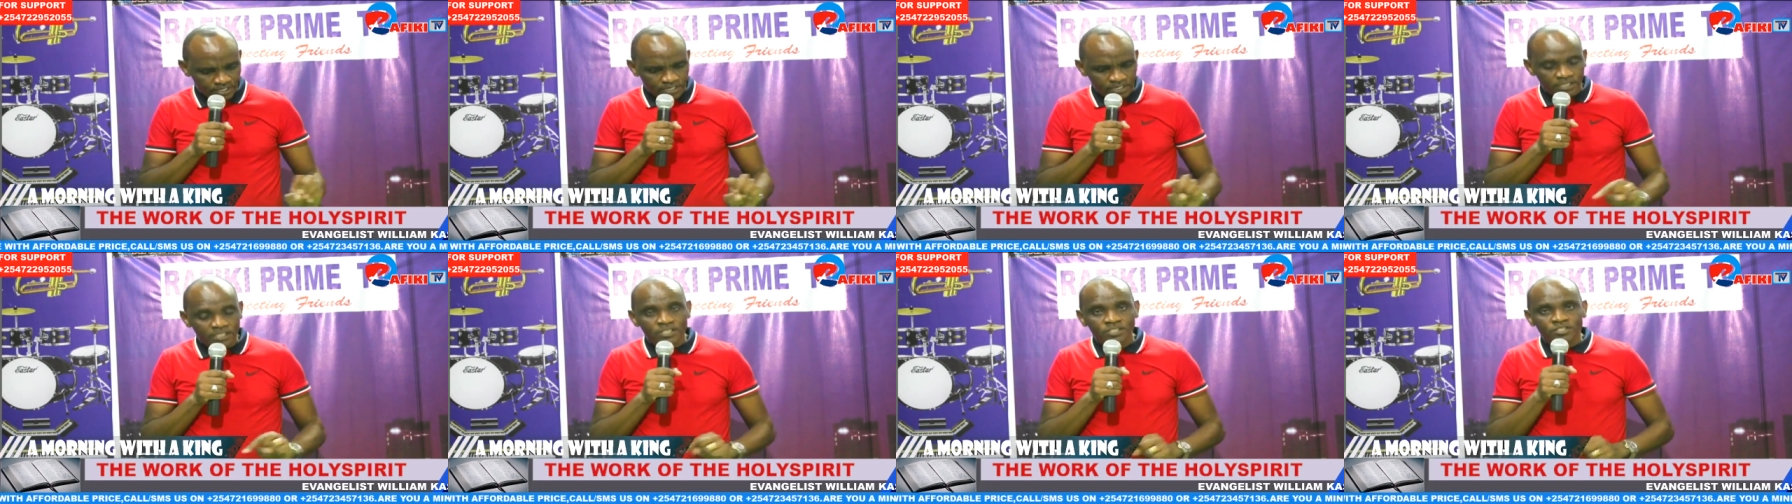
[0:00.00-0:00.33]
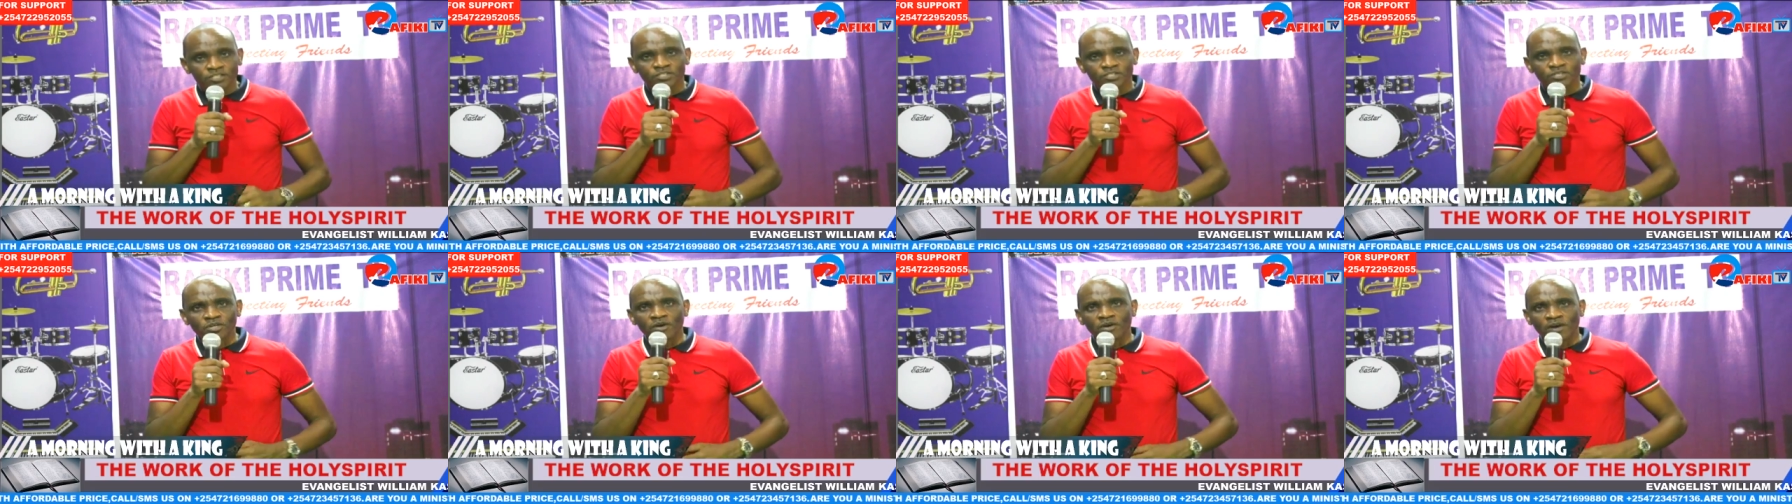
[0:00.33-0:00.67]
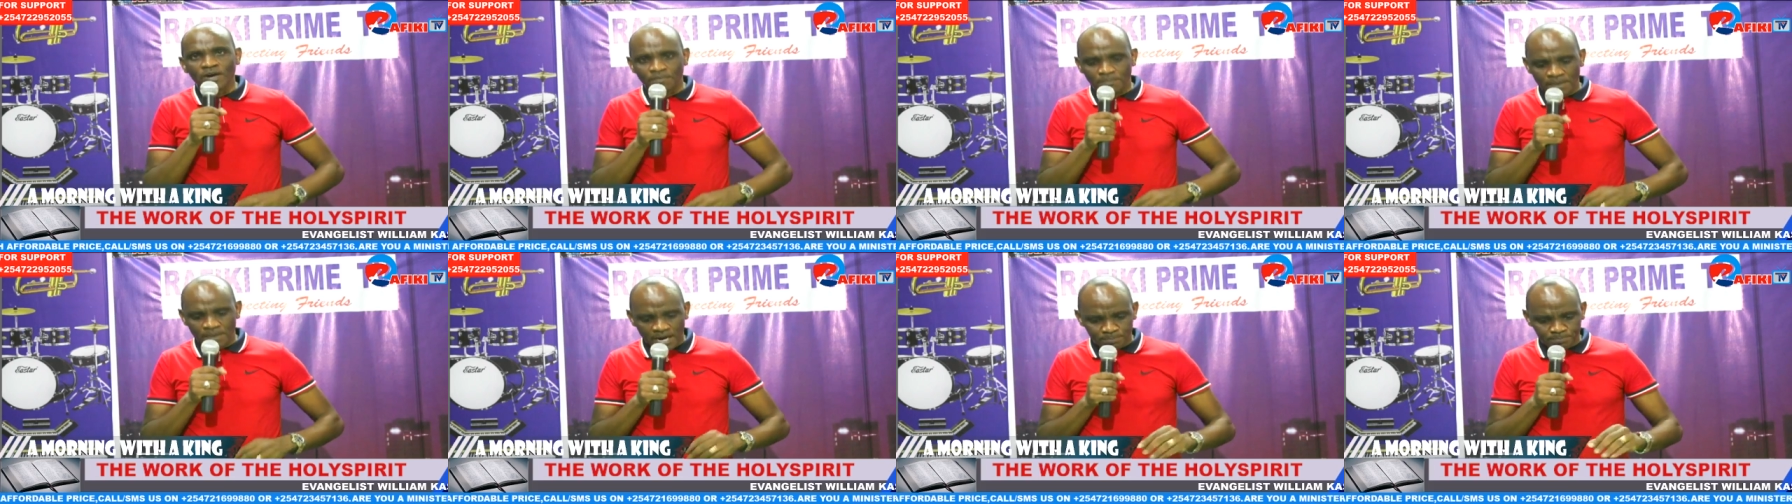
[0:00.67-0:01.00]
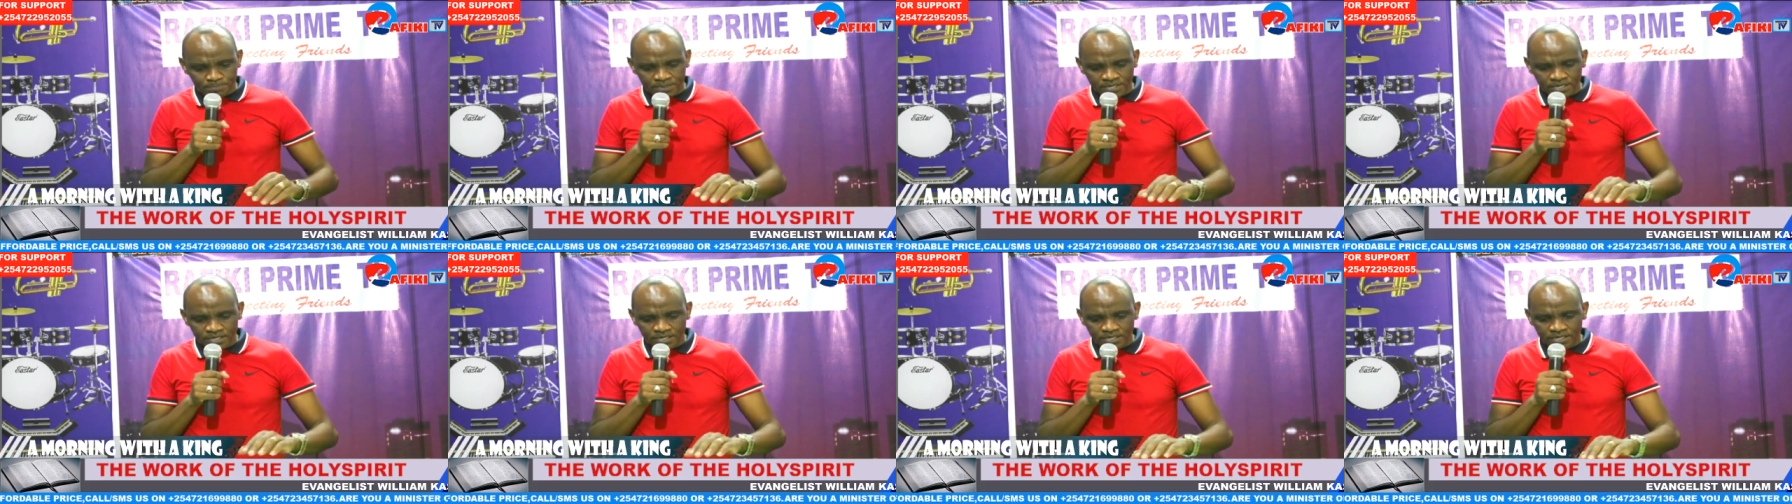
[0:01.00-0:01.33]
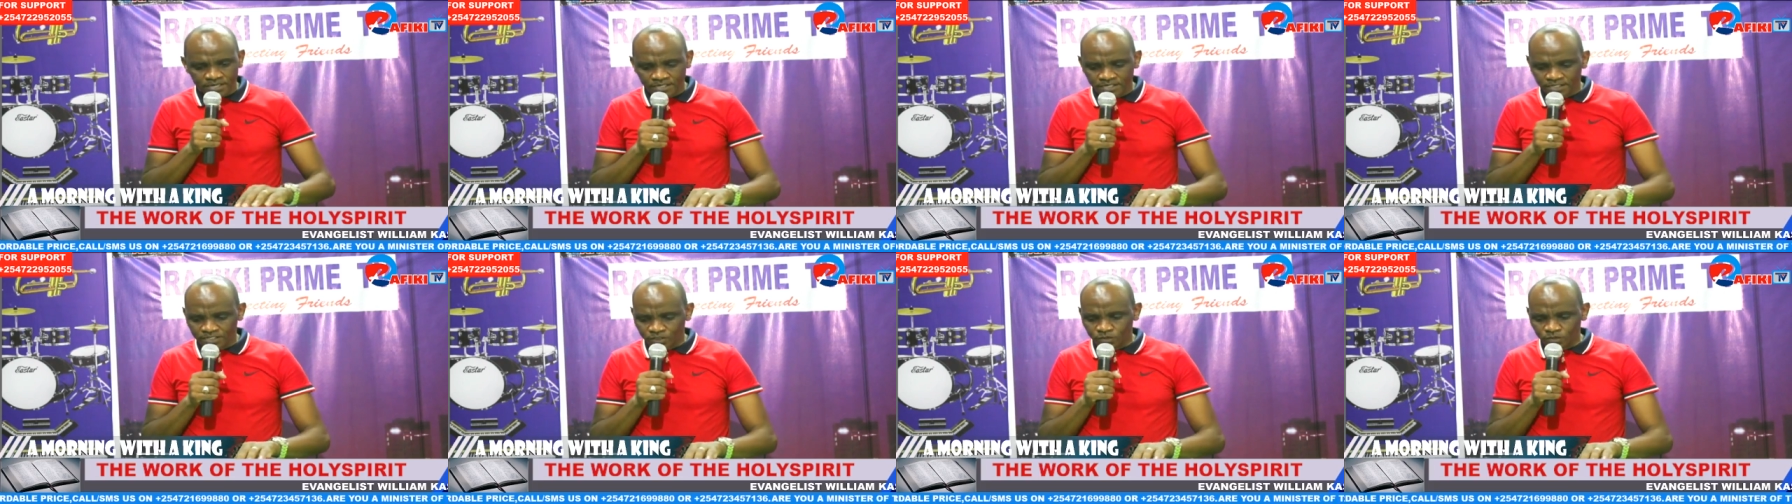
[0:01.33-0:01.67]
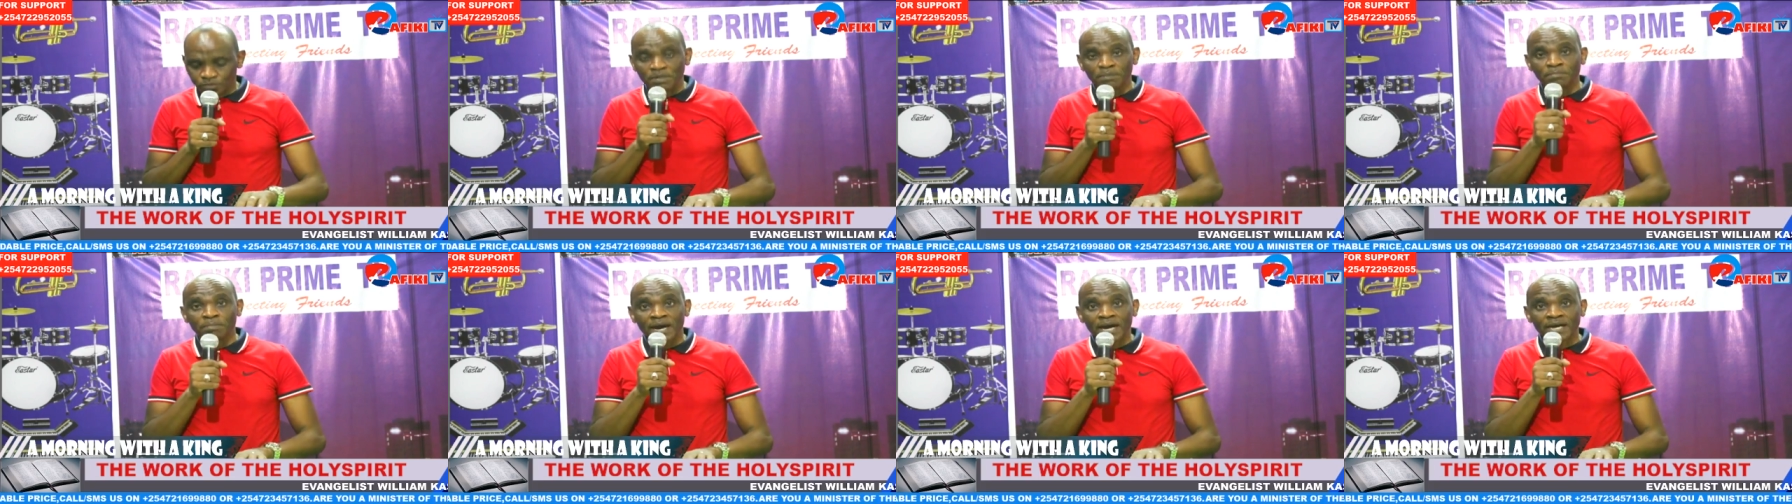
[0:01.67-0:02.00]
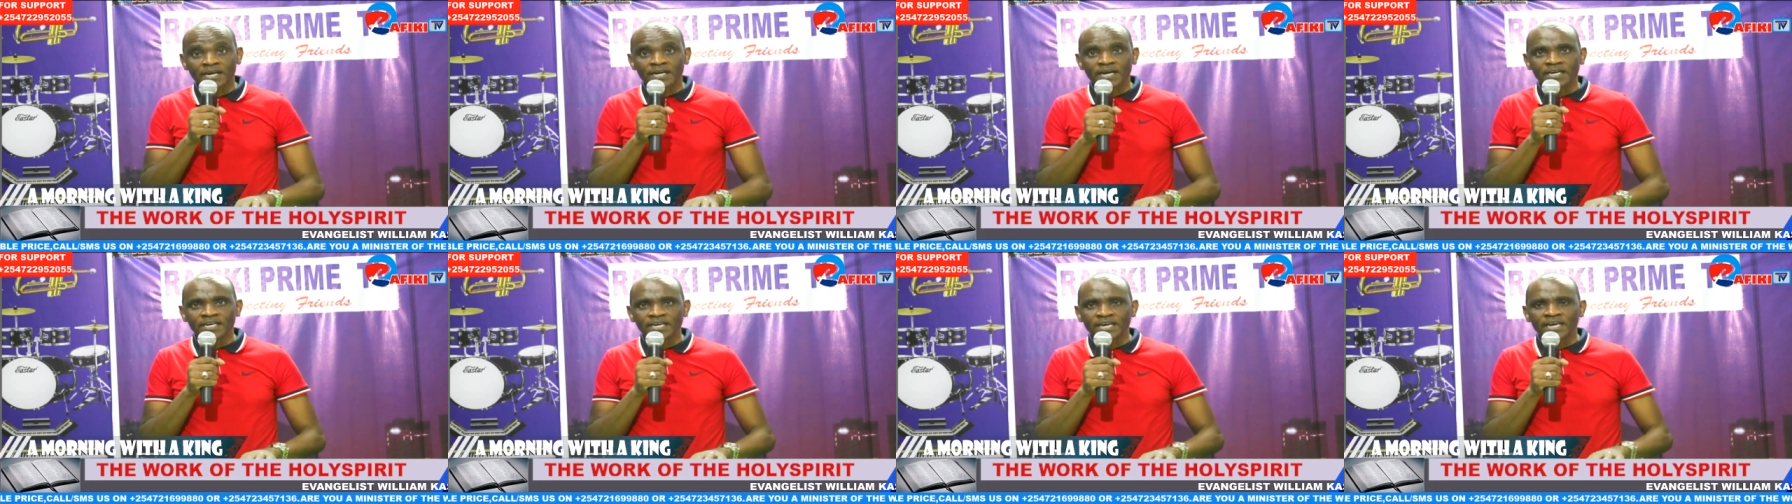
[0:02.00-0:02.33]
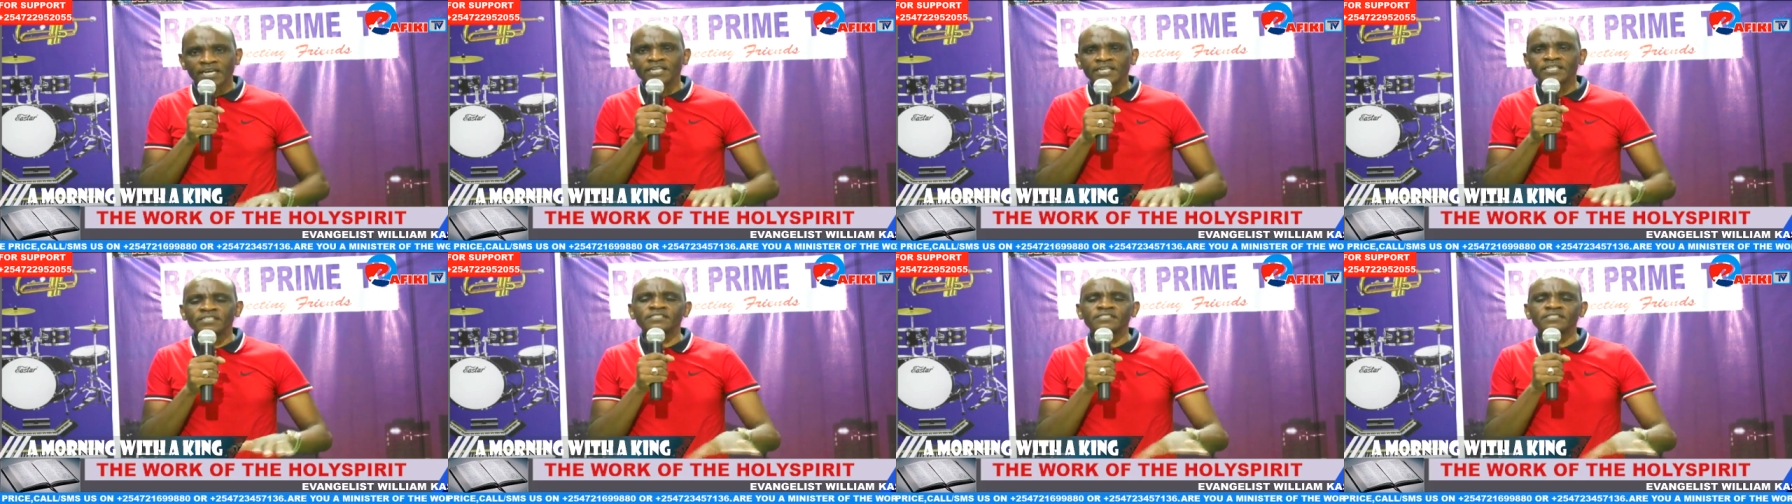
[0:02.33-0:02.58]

So I'm happy to be back again.